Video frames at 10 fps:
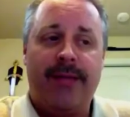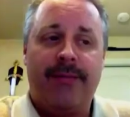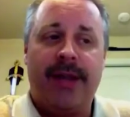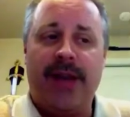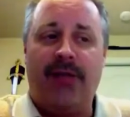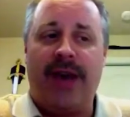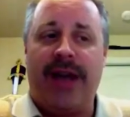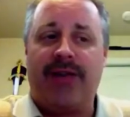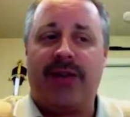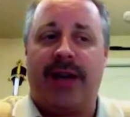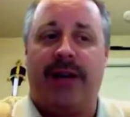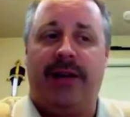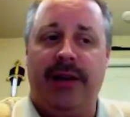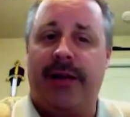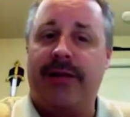These vans need a
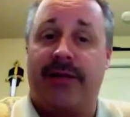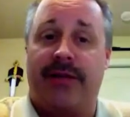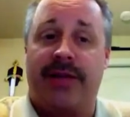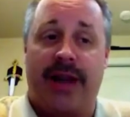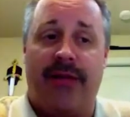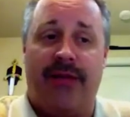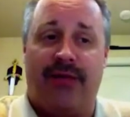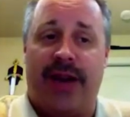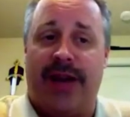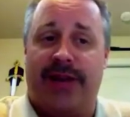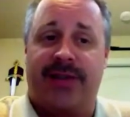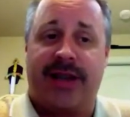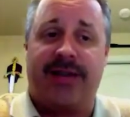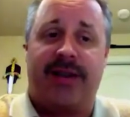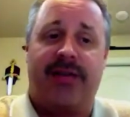clearance of 7 feet and
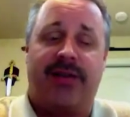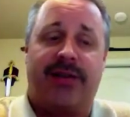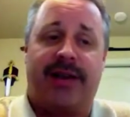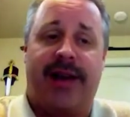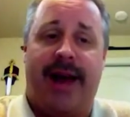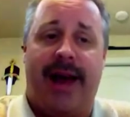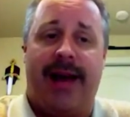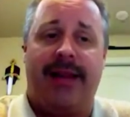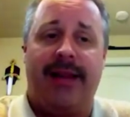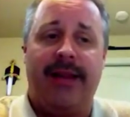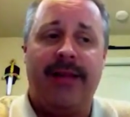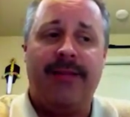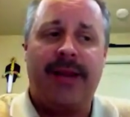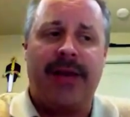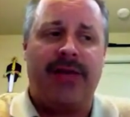6 inches in height
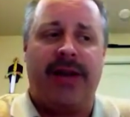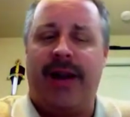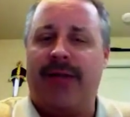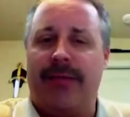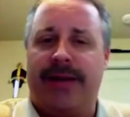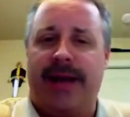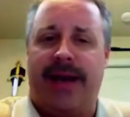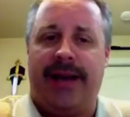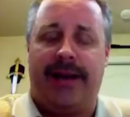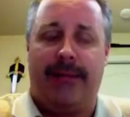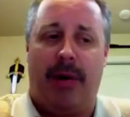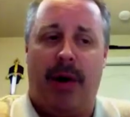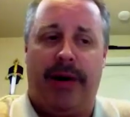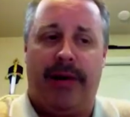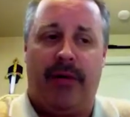and should never be taken into
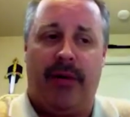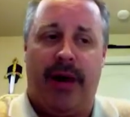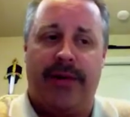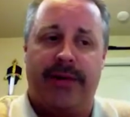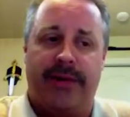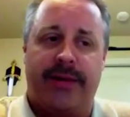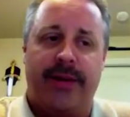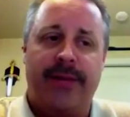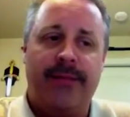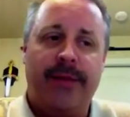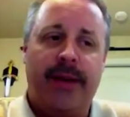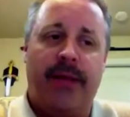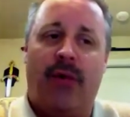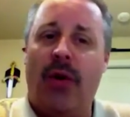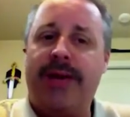parking garages.
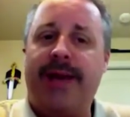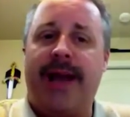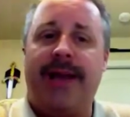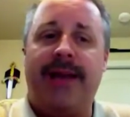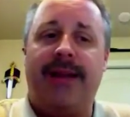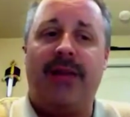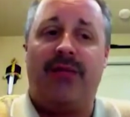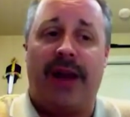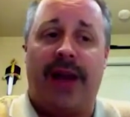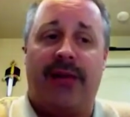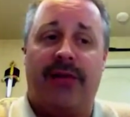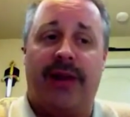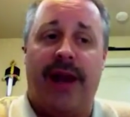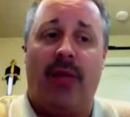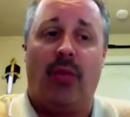Avoid taking these vans
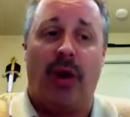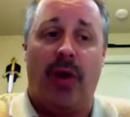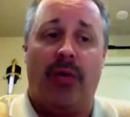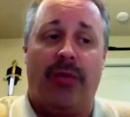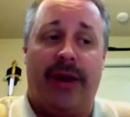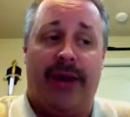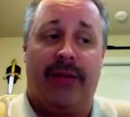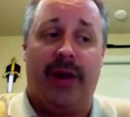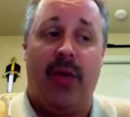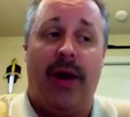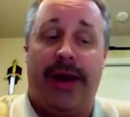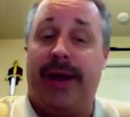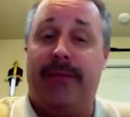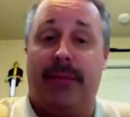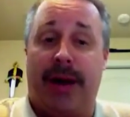down roads that have
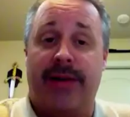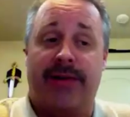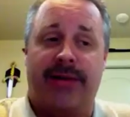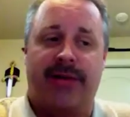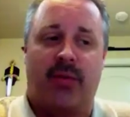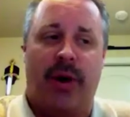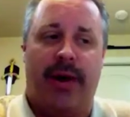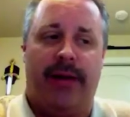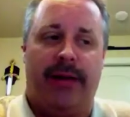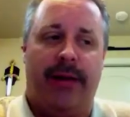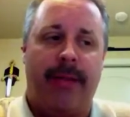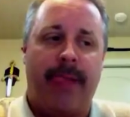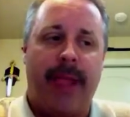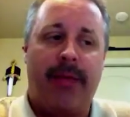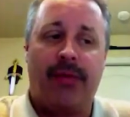low-hanging branches as well.
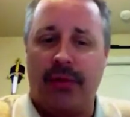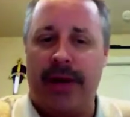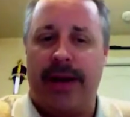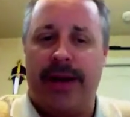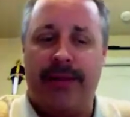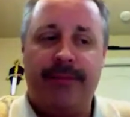3.